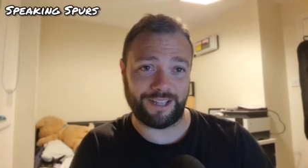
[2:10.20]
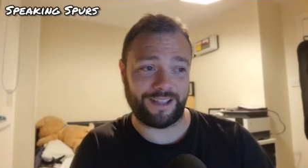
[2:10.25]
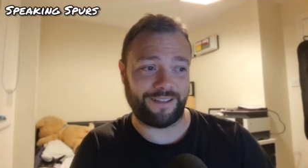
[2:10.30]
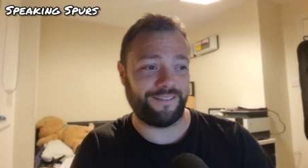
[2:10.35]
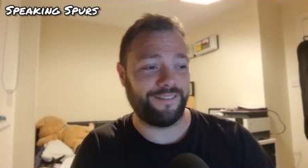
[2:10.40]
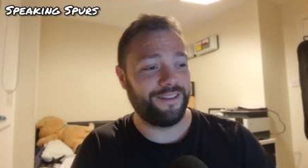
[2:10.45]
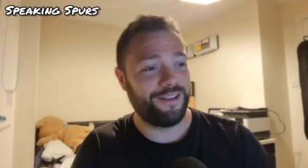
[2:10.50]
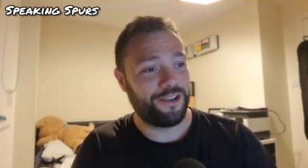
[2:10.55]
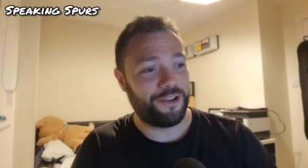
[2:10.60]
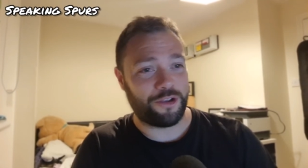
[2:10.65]

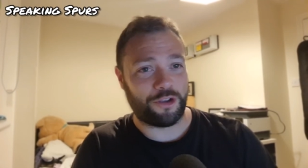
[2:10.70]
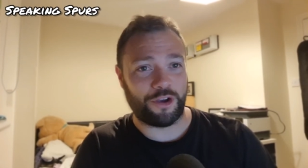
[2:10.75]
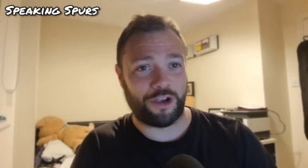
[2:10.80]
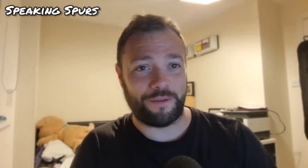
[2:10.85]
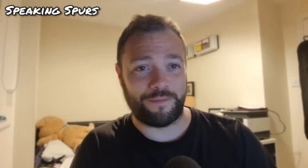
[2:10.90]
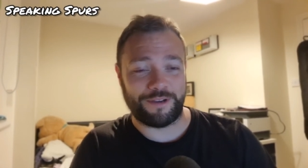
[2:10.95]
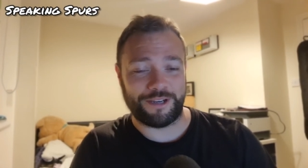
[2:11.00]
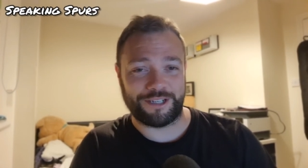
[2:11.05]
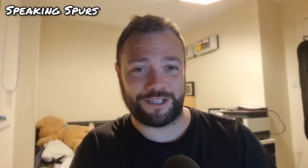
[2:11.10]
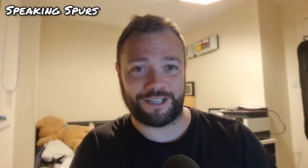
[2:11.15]
got
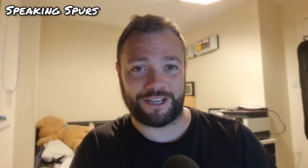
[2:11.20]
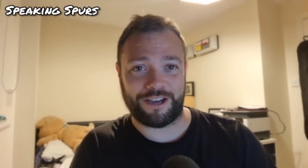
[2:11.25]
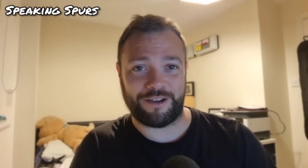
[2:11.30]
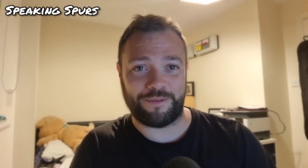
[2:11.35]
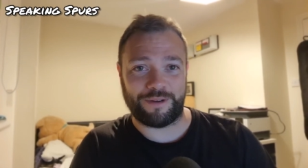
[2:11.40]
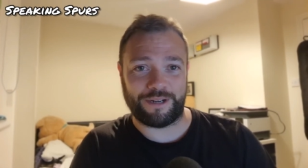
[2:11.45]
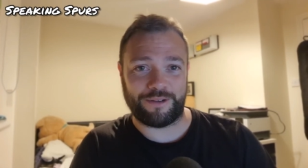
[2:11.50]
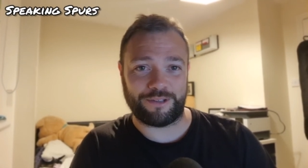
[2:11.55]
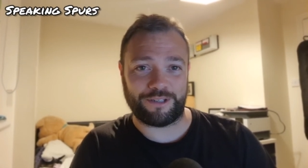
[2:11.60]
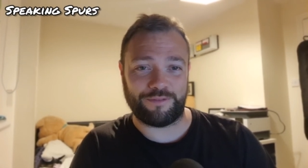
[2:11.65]
him years ago
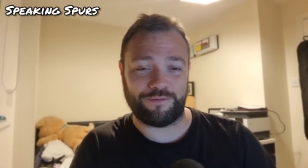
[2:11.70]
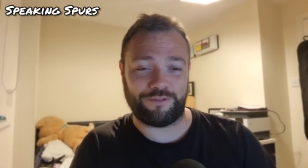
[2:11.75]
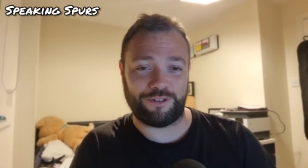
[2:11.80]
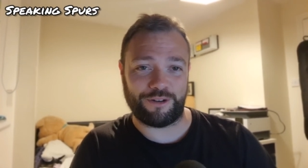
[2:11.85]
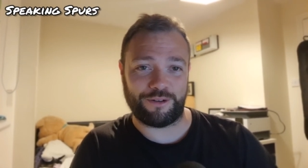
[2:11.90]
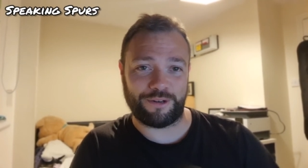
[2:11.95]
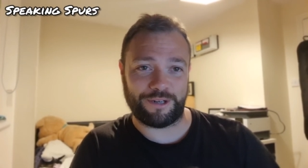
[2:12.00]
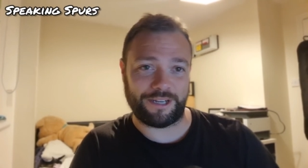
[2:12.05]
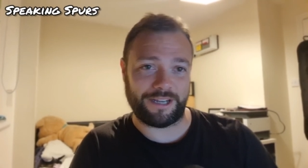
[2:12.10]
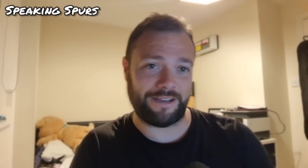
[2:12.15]
when I was in
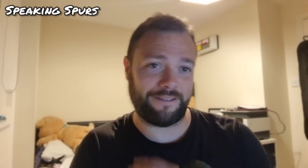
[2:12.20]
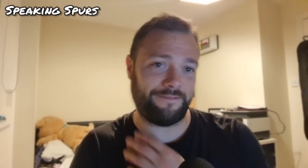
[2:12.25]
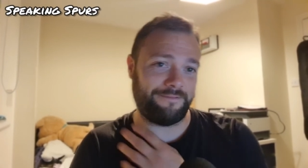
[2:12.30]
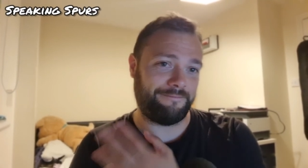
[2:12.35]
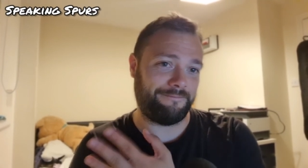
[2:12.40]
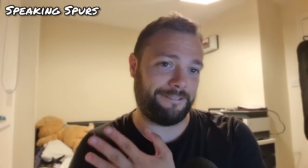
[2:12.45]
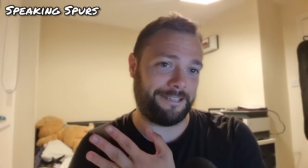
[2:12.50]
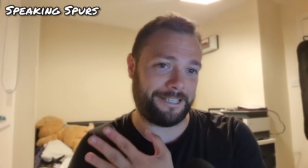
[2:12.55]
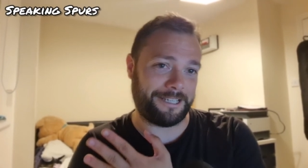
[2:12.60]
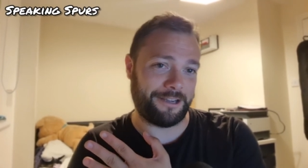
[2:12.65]
Florida,
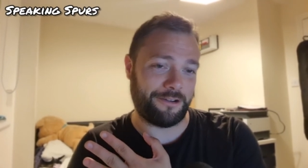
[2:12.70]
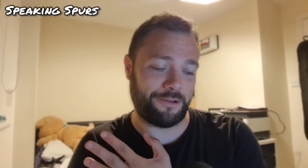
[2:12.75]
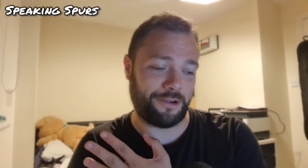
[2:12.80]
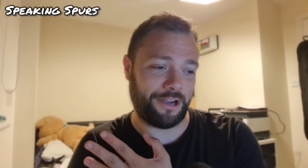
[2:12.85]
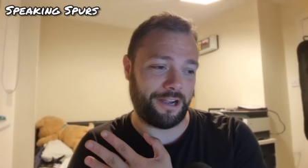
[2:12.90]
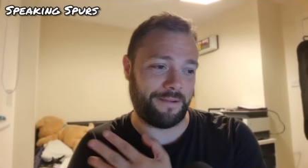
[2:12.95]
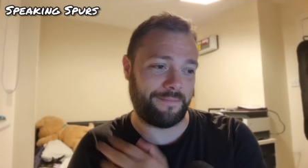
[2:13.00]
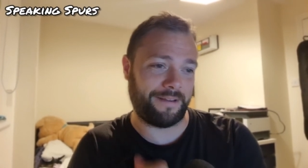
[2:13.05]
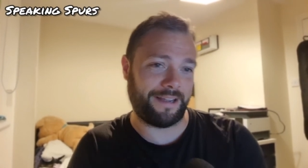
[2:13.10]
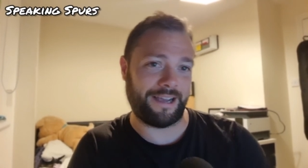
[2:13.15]
still
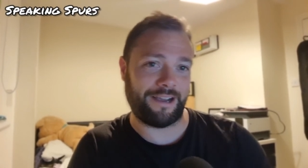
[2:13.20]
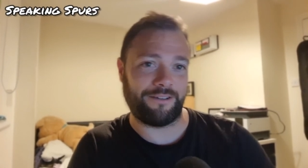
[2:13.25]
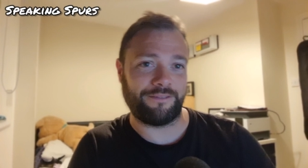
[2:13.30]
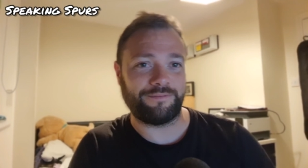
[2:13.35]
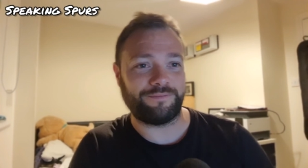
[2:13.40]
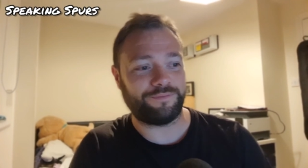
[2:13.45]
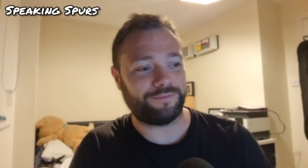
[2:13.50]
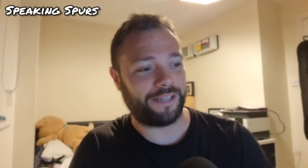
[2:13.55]
got him now.